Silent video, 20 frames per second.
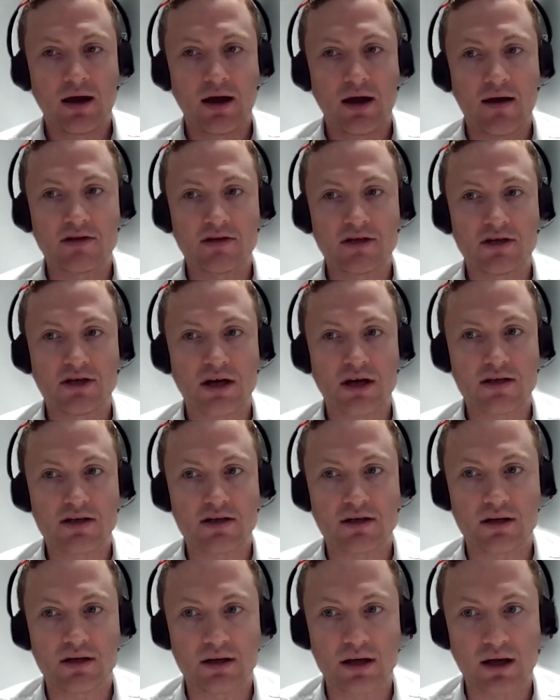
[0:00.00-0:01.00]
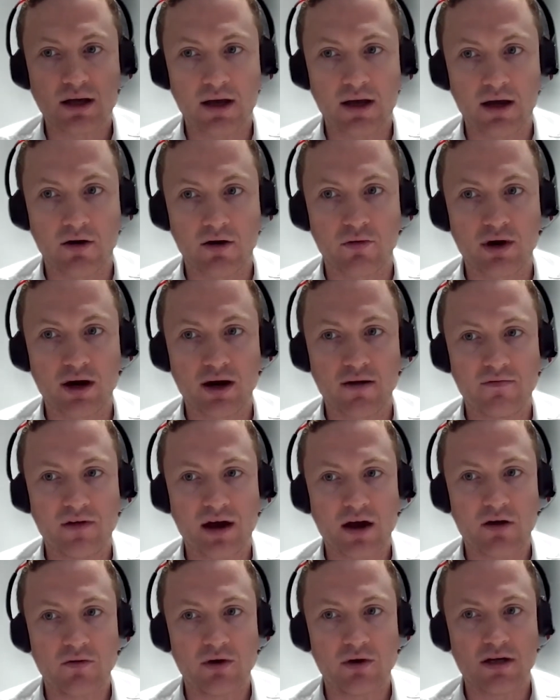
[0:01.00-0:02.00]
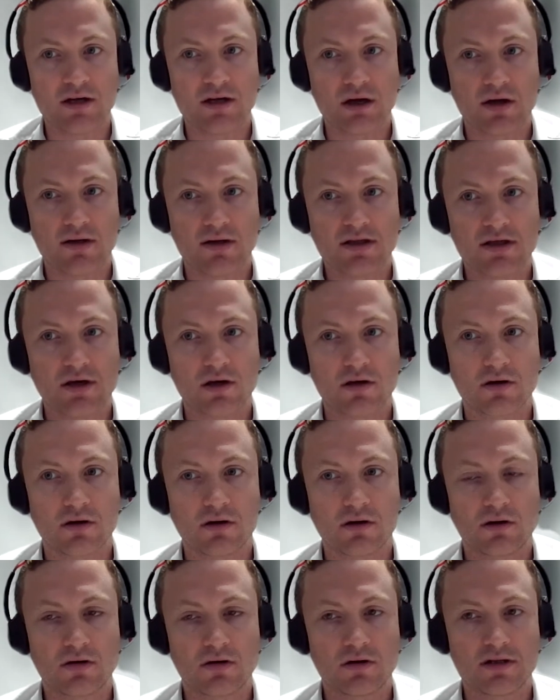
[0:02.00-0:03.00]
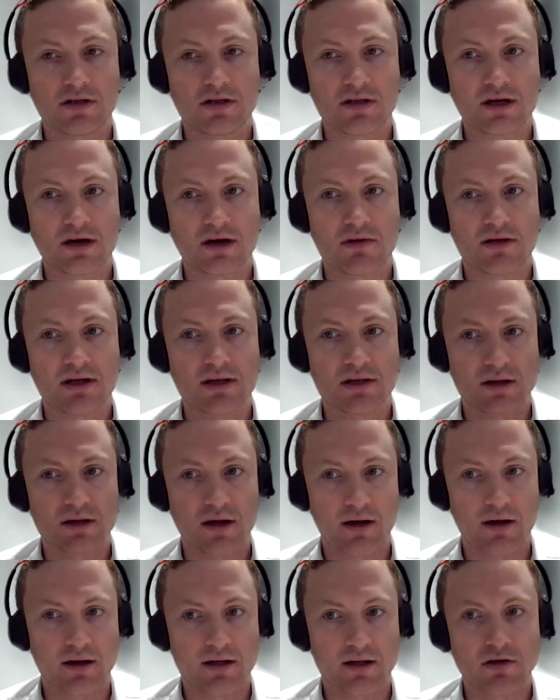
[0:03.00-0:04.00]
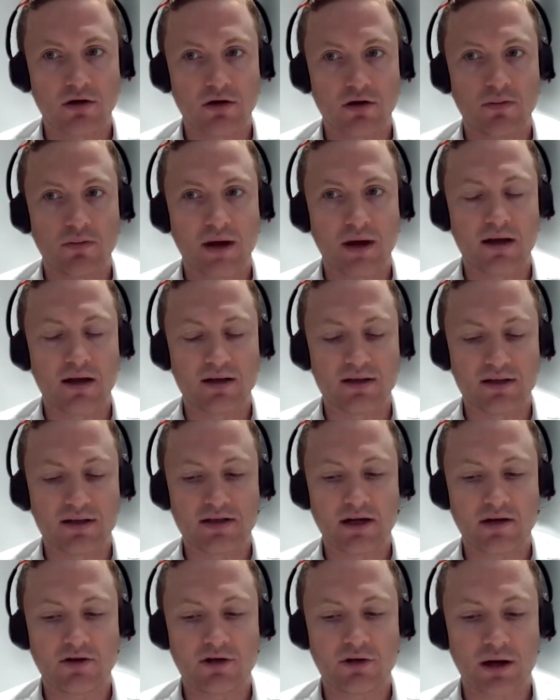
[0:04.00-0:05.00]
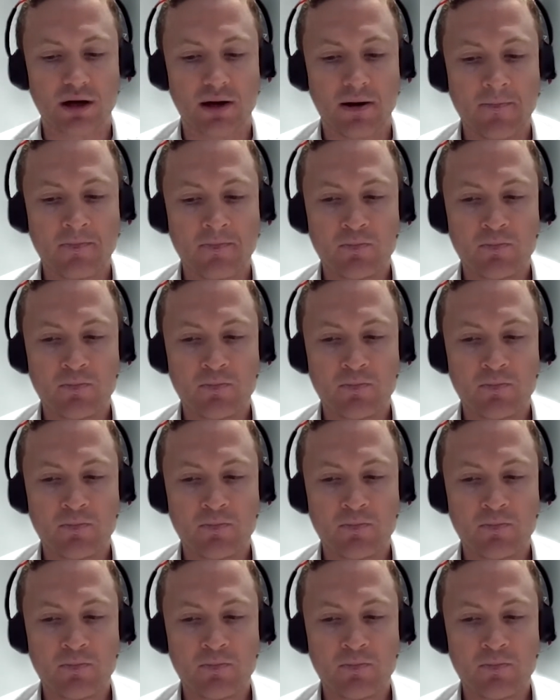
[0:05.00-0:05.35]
have suggested a green VAT rate on certain goods and services like solar panels, etc.